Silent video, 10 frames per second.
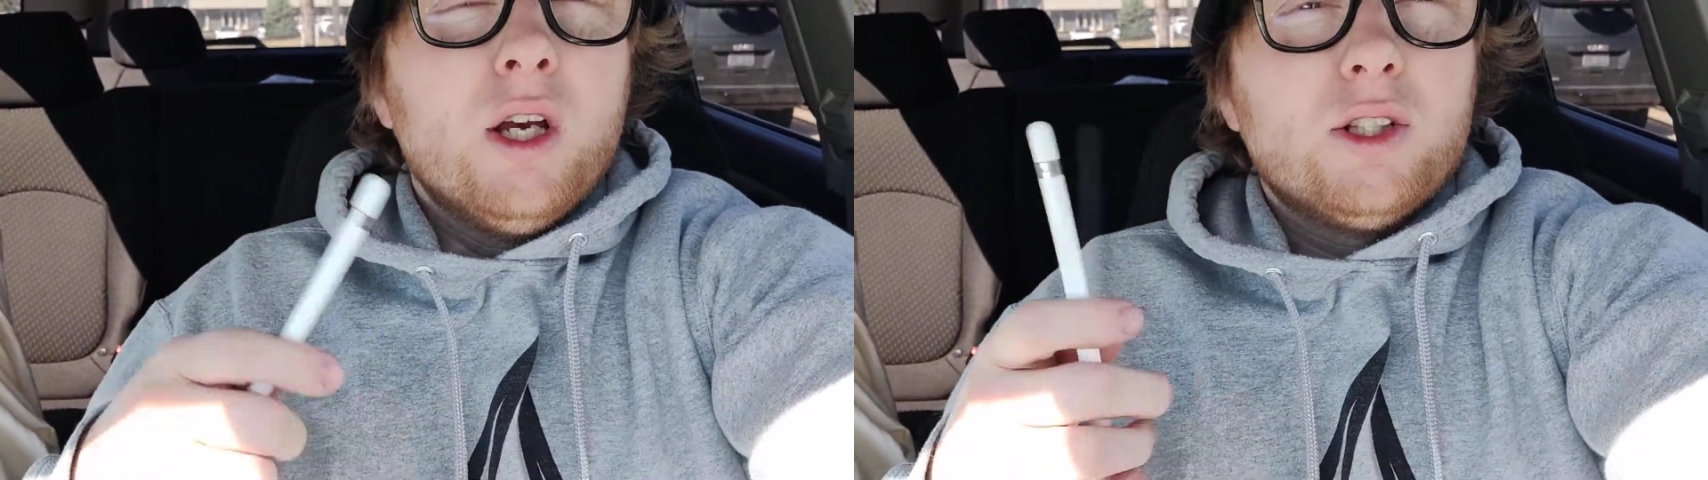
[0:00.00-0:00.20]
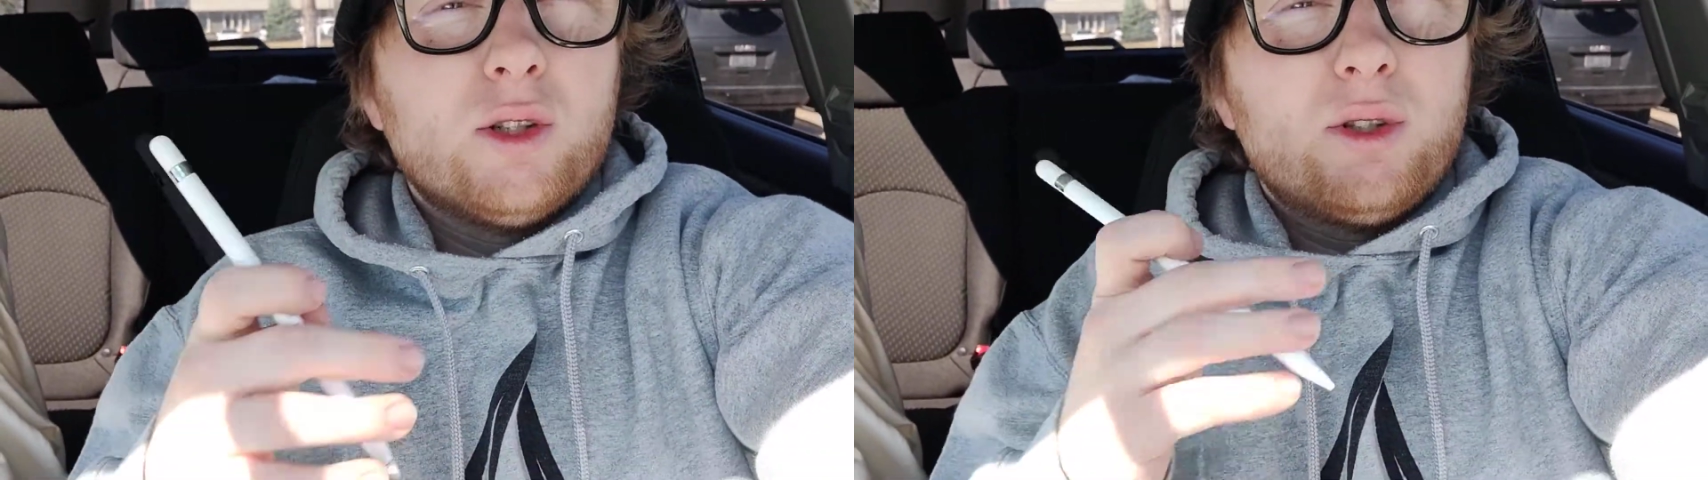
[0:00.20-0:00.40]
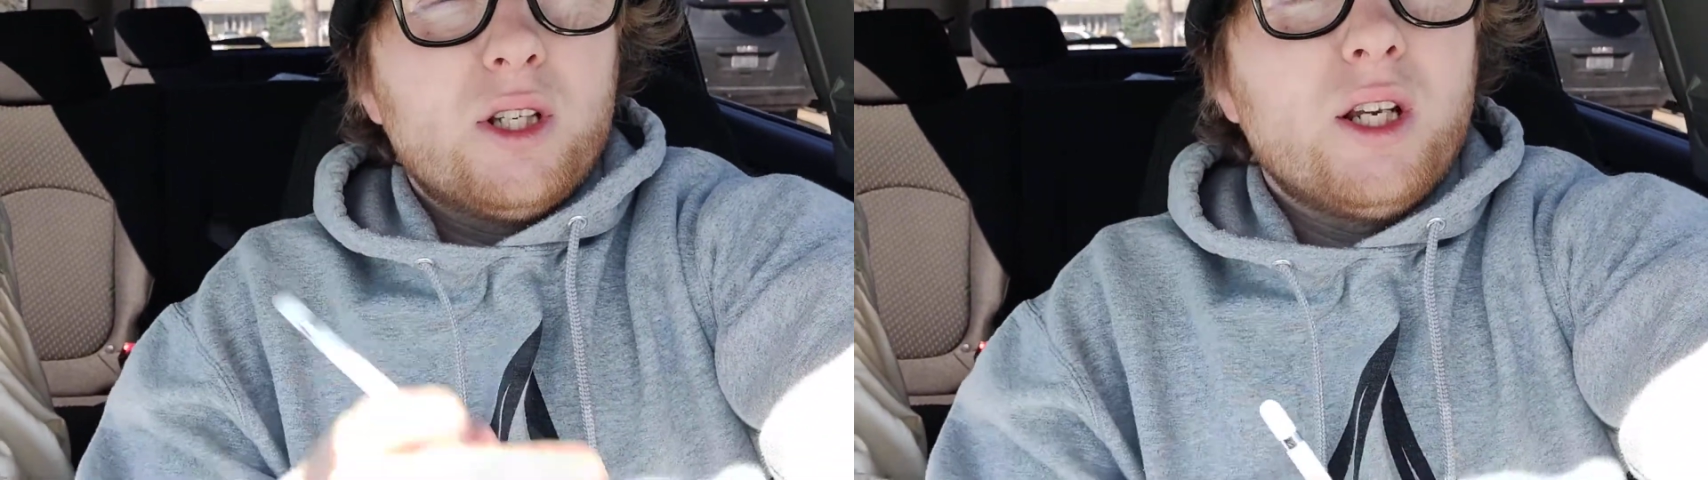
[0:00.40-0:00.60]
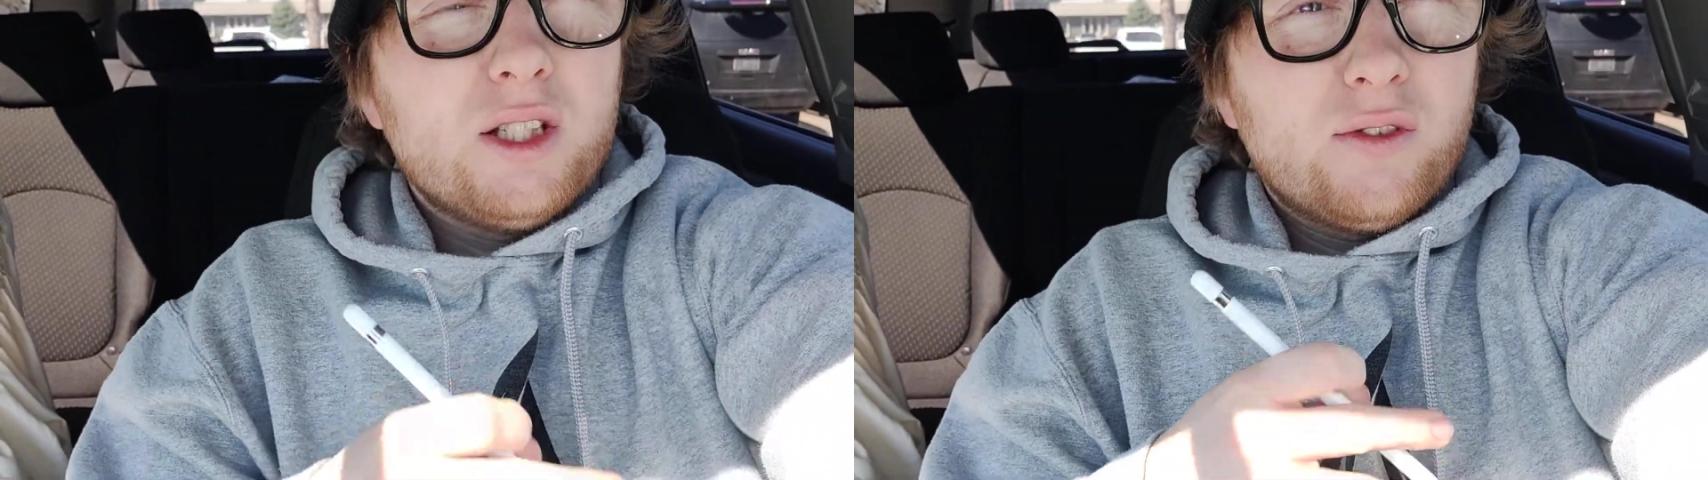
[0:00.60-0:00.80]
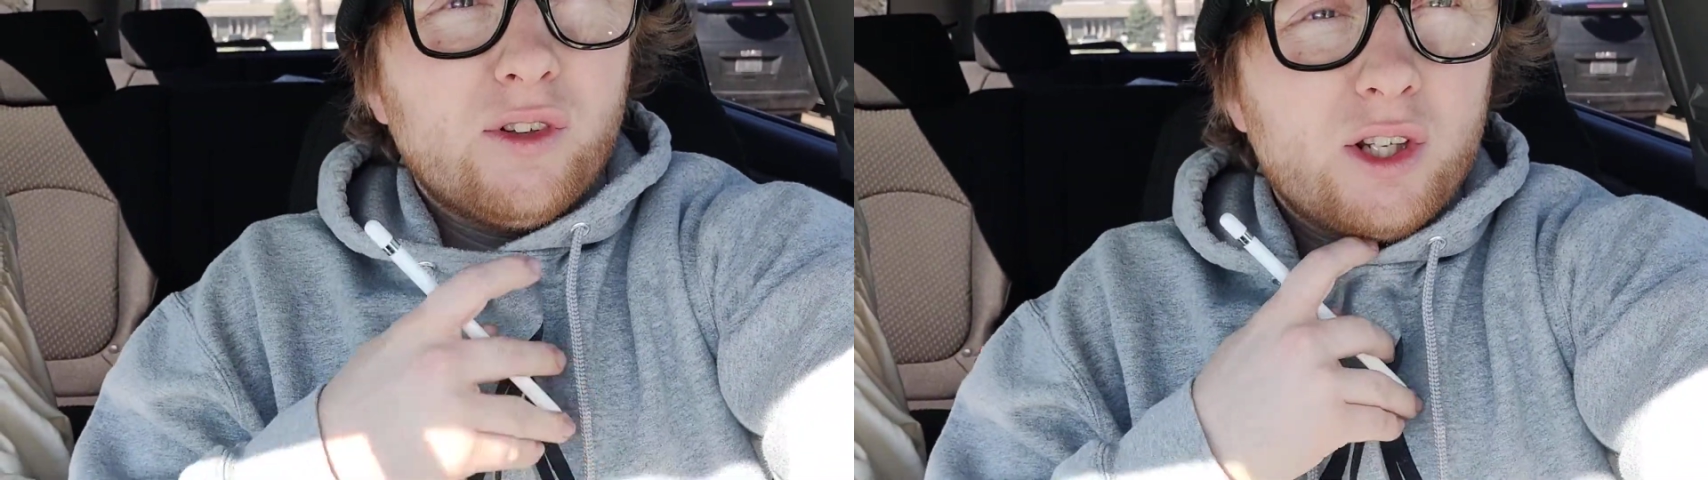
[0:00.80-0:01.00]
So
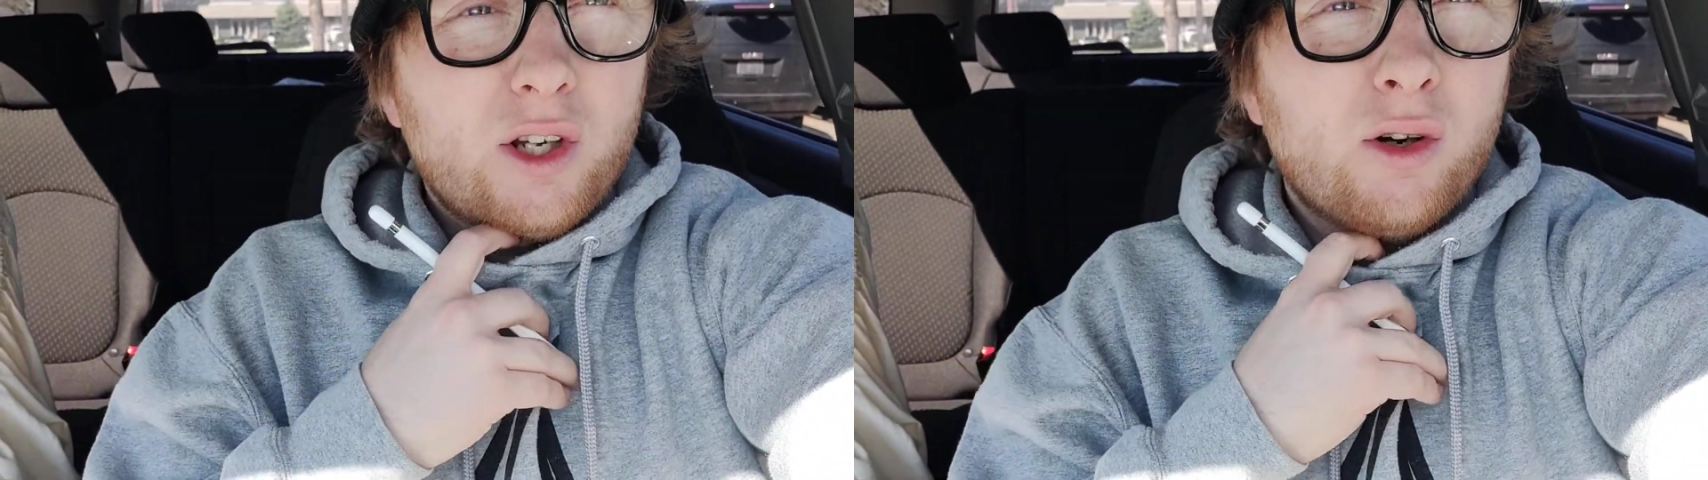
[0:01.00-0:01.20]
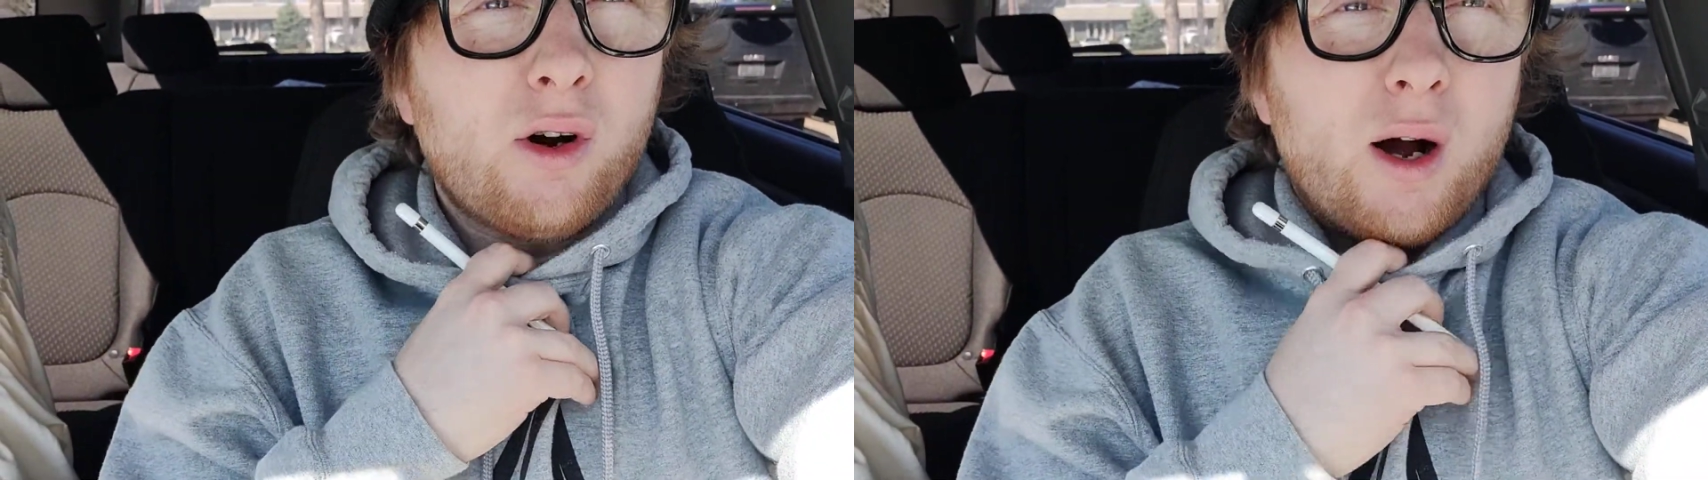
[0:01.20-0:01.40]
today's video,